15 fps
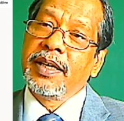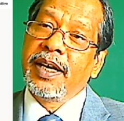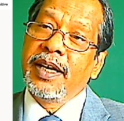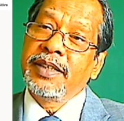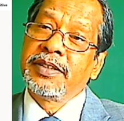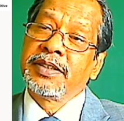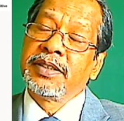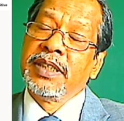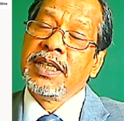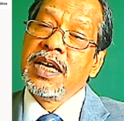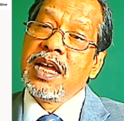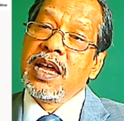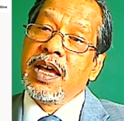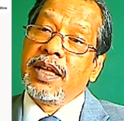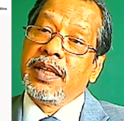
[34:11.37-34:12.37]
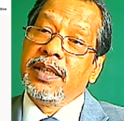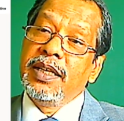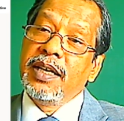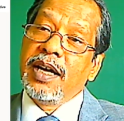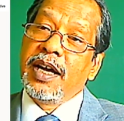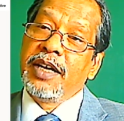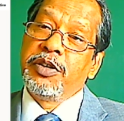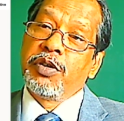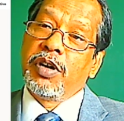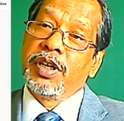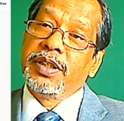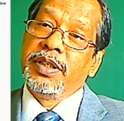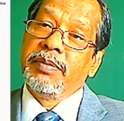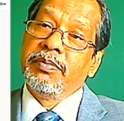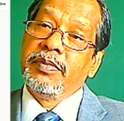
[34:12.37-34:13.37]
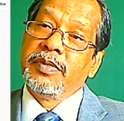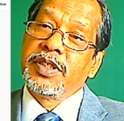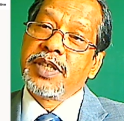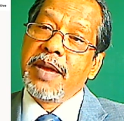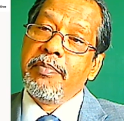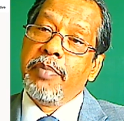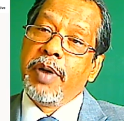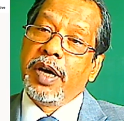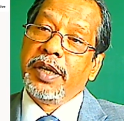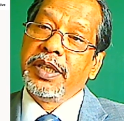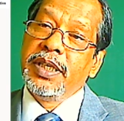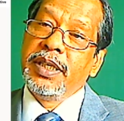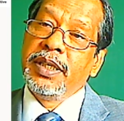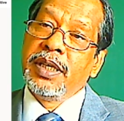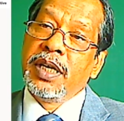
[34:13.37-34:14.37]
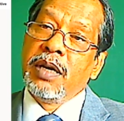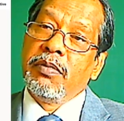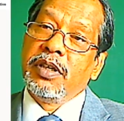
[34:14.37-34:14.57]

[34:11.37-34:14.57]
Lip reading: x, then I draw the same body.